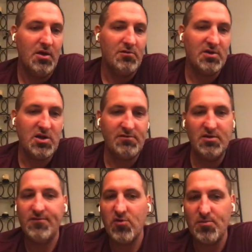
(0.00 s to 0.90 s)
Recovery
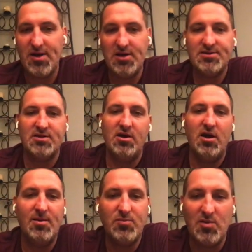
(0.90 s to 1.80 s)
of the forbearance and the
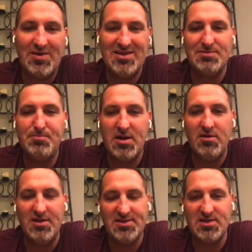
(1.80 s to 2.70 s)
unemployment is better
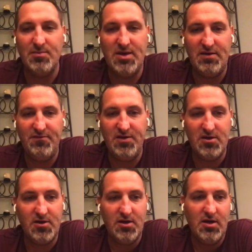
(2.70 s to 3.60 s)
than some had
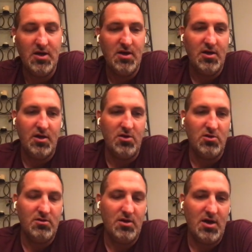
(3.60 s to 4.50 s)
feared.
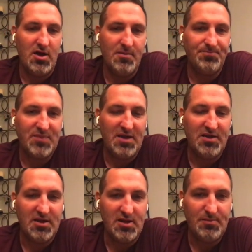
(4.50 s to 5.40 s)
I
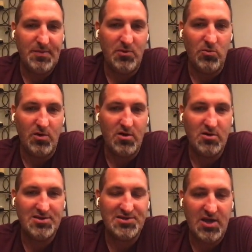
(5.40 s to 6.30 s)
think a lot of people
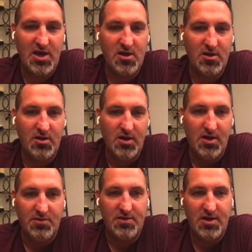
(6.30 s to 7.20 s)
were scared
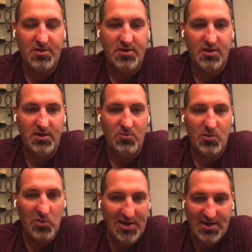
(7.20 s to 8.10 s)
that we
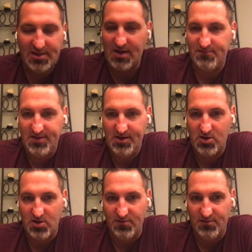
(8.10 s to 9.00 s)
wouldn't get that V
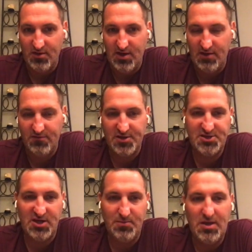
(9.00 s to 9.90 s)
curve. for the
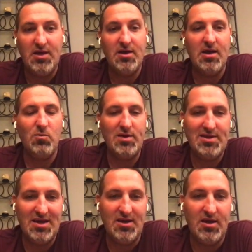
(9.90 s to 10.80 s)
GDP, and we
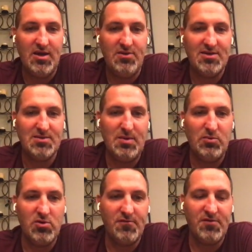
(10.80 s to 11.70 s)
did. And I think some
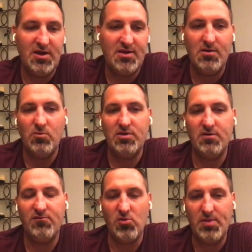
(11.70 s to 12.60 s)
people were afraid that with
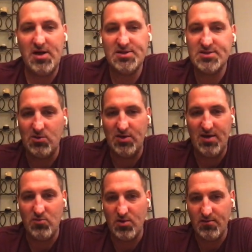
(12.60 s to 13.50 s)
the forbearances that we'd
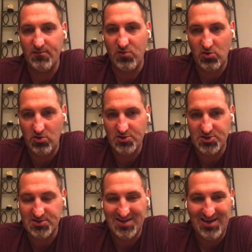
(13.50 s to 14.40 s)
have more
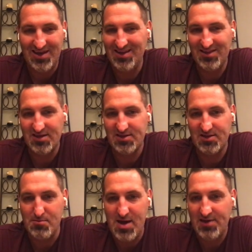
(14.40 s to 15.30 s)
foreclosures. And
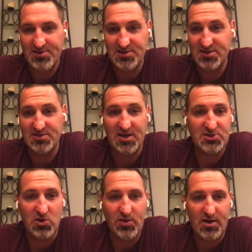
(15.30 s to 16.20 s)
the math just is not
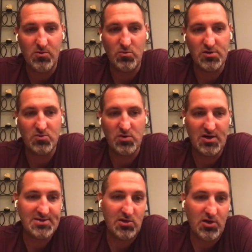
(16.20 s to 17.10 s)
showing it.
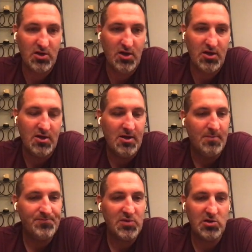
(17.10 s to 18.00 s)
It's looking good.
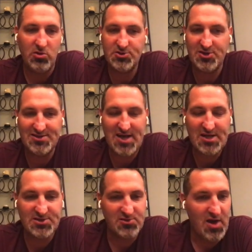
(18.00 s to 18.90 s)
Closed
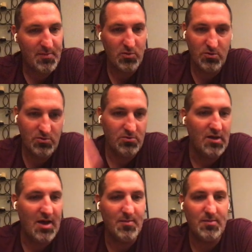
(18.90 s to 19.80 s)
transactions are up. Woohoo!
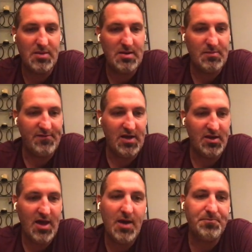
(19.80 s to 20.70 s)
I'm a fan
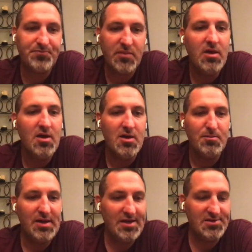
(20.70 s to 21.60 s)
of that.
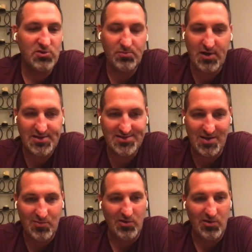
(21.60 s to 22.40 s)
Median sold price is up.